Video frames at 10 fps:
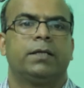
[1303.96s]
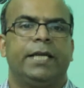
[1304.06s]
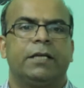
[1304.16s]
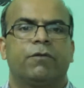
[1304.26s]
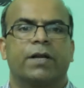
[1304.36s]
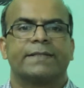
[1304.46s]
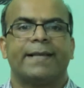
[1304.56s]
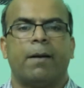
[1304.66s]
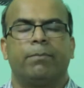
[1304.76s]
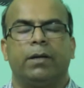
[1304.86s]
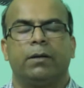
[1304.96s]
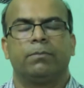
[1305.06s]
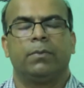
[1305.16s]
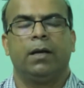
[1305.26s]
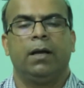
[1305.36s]
Take for example,
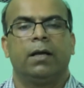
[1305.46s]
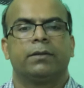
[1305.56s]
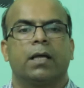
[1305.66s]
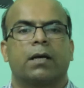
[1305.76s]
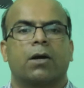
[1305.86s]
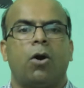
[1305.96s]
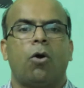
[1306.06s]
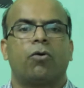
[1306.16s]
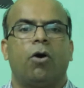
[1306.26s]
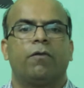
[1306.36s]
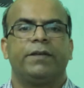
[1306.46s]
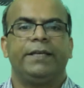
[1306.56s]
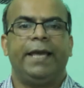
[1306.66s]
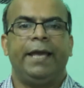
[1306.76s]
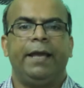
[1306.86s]
the clock of
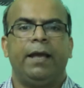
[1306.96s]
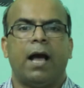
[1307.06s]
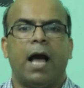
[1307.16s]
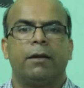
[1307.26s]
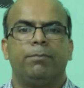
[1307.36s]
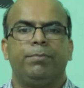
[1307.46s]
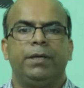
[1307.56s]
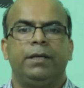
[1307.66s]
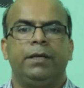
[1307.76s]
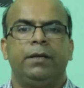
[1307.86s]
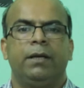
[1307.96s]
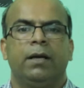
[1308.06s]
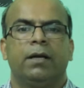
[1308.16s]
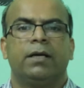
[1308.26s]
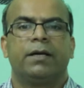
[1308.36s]
A and B
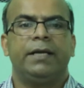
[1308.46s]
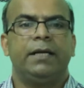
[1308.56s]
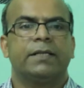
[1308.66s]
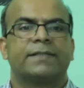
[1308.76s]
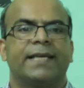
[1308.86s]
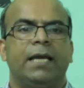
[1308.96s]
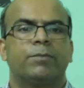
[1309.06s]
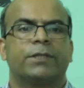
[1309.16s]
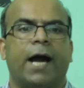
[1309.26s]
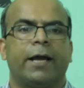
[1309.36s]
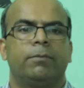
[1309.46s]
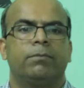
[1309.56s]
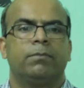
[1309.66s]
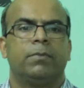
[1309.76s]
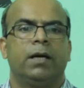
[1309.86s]
read the same
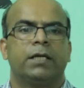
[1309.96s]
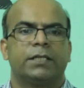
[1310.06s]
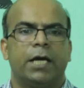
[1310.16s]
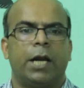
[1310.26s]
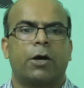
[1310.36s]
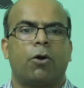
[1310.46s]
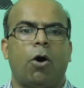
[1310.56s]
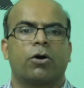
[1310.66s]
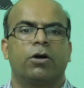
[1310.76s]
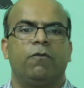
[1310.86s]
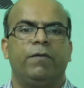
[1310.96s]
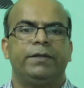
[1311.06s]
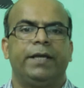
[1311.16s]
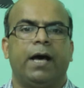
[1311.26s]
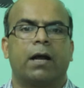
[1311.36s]
time, 10 o'clock,
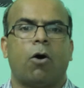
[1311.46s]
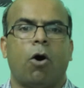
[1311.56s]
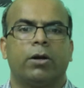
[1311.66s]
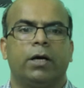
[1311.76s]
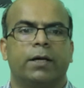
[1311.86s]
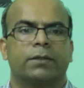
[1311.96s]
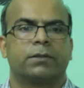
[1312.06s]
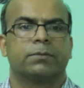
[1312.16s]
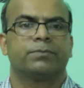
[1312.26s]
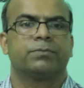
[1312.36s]
when they are on Earth.